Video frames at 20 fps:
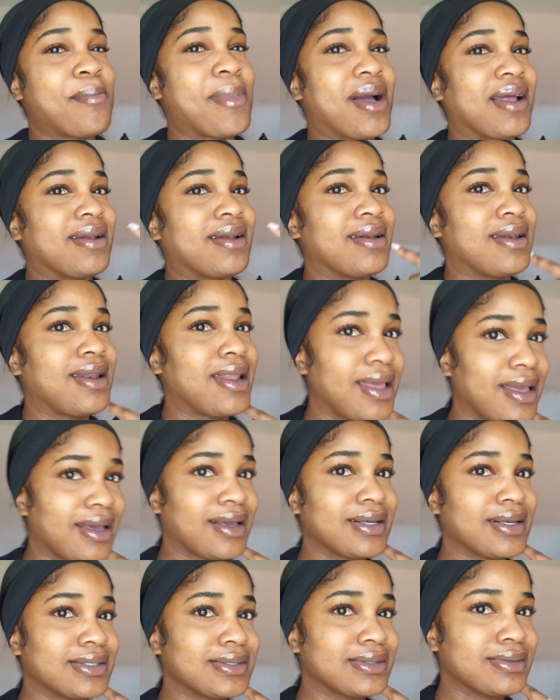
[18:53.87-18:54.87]
My
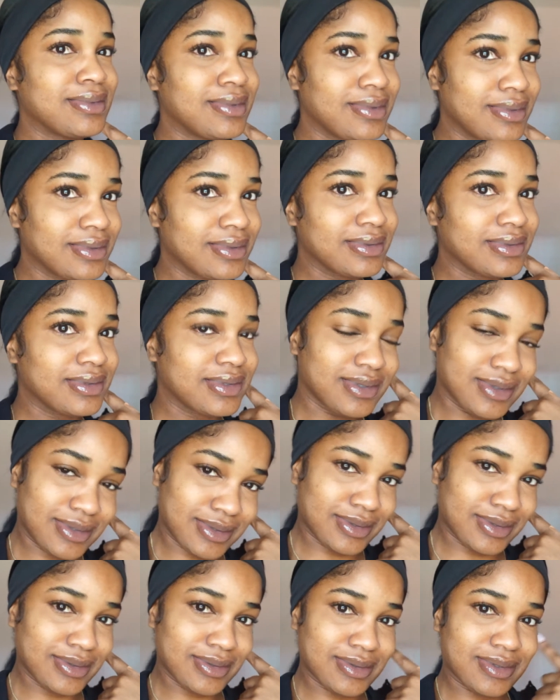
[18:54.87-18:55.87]
neck is uh,
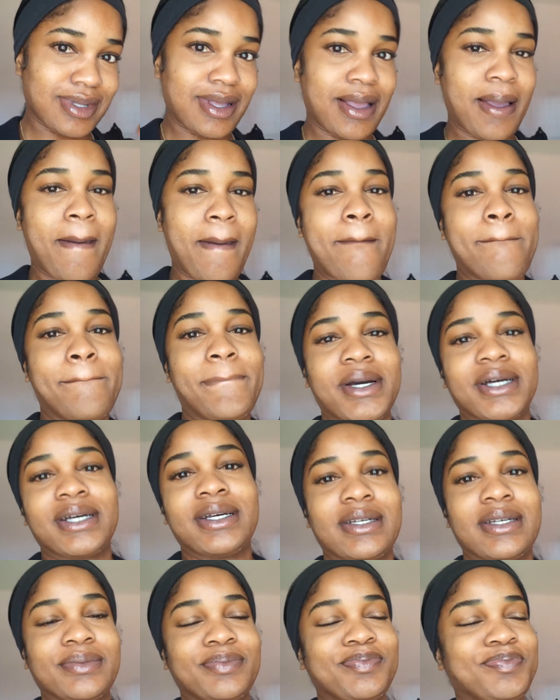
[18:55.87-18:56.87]
uh,
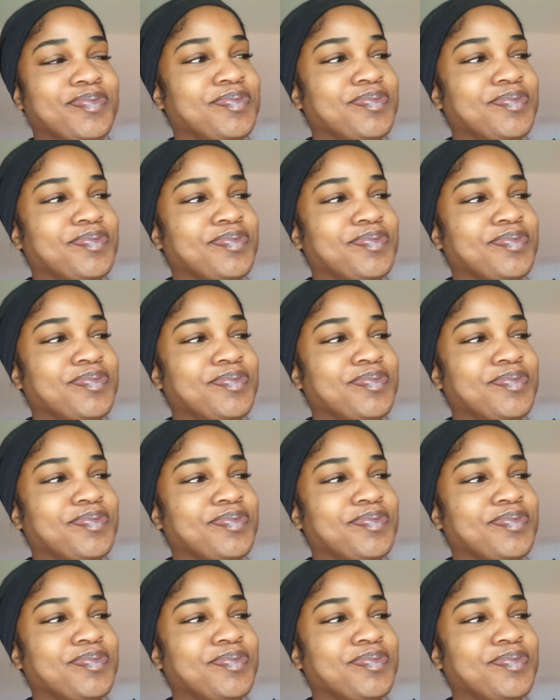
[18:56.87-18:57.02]
but